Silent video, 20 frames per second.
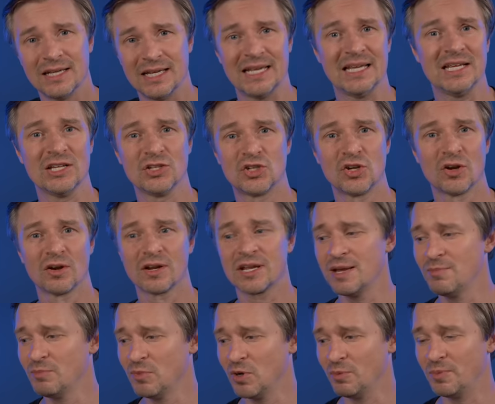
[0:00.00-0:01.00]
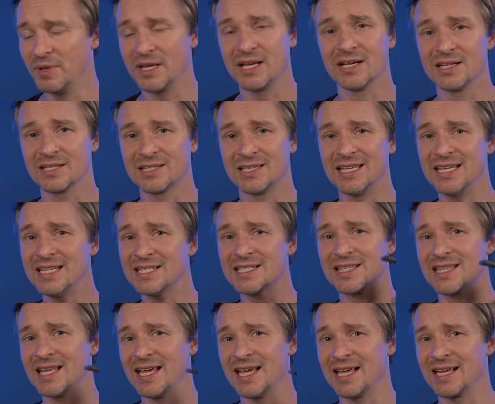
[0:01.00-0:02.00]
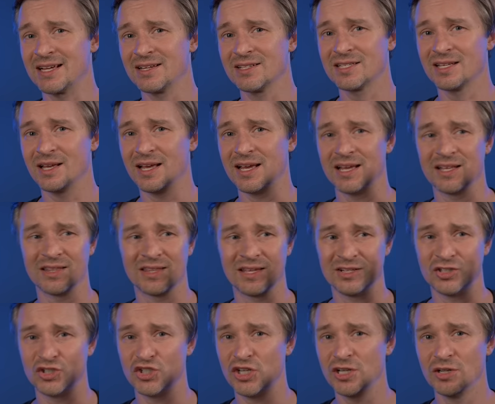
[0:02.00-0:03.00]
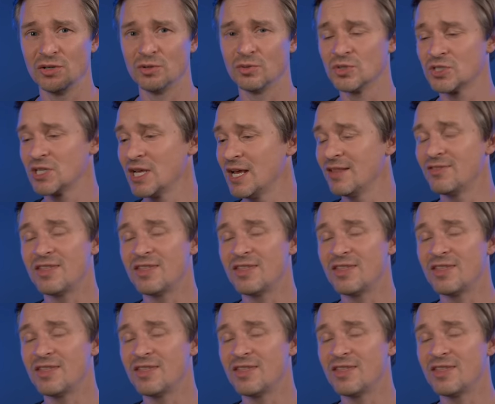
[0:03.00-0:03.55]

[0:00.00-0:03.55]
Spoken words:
is your gimbal, because these things, the Jiuns,